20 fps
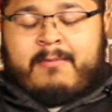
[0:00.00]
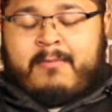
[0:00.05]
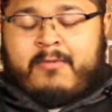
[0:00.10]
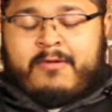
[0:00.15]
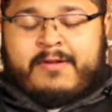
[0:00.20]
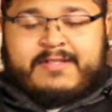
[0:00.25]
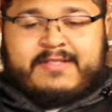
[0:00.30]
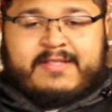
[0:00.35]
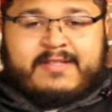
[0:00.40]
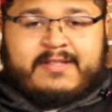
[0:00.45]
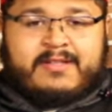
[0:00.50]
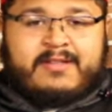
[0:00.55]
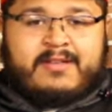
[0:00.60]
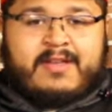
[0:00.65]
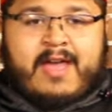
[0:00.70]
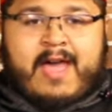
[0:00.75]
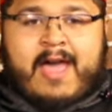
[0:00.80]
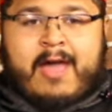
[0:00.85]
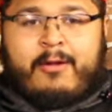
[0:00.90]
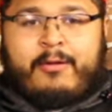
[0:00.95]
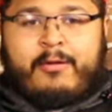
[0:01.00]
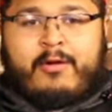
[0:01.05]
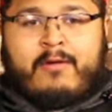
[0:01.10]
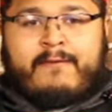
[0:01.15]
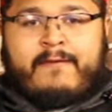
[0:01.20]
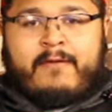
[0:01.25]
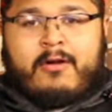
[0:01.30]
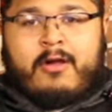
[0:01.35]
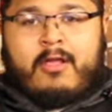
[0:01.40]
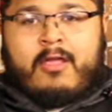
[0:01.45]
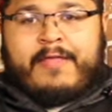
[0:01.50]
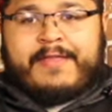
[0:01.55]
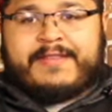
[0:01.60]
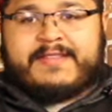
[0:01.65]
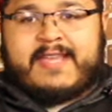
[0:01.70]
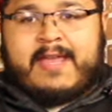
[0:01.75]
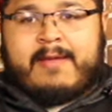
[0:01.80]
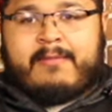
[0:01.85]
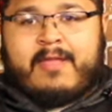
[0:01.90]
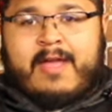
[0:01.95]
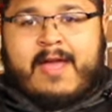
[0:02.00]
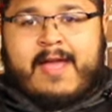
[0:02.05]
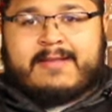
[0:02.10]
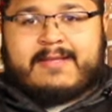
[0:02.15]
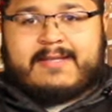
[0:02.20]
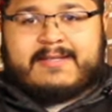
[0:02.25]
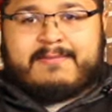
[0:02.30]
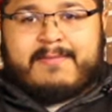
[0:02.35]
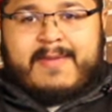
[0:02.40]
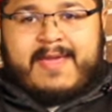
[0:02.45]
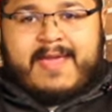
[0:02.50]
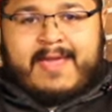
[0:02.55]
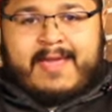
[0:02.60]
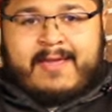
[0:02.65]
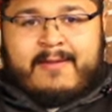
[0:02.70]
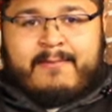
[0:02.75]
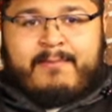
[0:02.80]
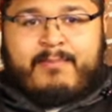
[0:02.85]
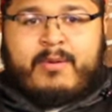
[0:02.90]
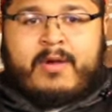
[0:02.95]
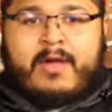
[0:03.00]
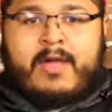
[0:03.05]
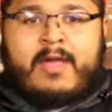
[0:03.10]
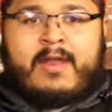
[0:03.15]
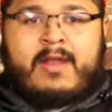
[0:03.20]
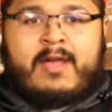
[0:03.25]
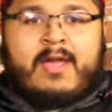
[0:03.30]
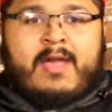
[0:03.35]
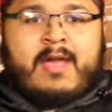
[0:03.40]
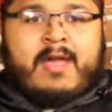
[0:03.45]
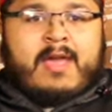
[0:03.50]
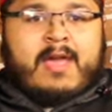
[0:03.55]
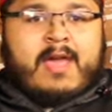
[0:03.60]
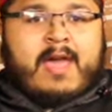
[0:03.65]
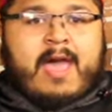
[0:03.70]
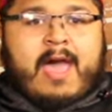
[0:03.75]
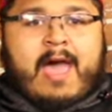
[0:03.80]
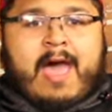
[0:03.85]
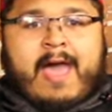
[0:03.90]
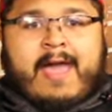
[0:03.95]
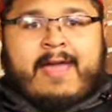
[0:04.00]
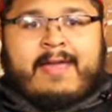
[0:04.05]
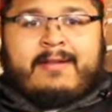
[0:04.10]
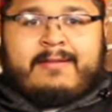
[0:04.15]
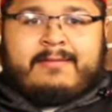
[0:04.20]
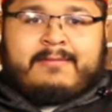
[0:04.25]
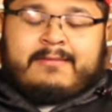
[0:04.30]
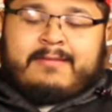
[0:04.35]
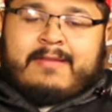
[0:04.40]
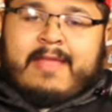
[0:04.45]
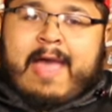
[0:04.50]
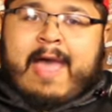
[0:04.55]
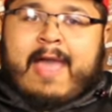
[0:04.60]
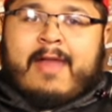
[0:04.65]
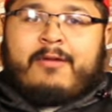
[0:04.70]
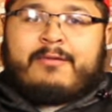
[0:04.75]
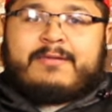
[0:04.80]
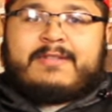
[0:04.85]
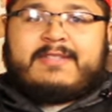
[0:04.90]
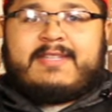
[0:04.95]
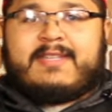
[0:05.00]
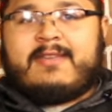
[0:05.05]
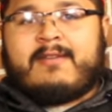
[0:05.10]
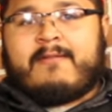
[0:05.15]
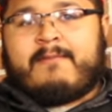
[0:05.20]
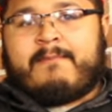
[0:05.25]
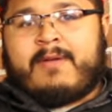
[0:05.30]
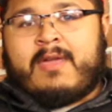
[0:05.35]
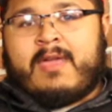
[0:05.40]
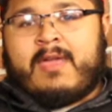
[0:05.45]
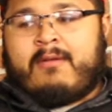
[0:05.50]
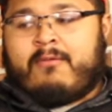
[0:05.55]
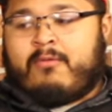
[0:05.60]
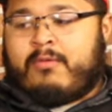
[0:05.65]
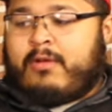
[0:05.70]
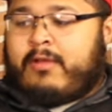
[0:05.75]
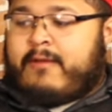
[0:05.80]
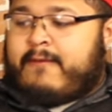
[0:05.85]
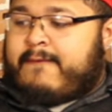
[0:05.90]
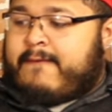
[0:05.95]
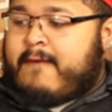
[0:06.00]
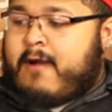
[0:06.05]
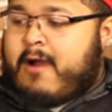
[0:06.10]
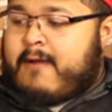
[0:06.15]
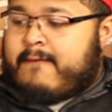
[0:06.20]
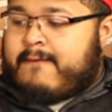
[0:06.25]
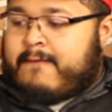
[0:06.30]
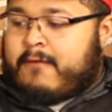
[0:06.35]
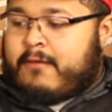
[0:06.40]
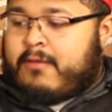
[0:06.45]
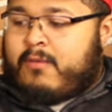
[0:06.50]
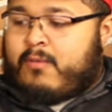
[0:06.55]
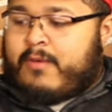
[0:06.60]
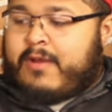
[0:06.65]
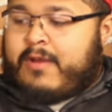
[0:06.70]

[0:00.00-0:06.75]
Marissa, I don't know if you're all on the same lines as me, but I don't see it being really far for the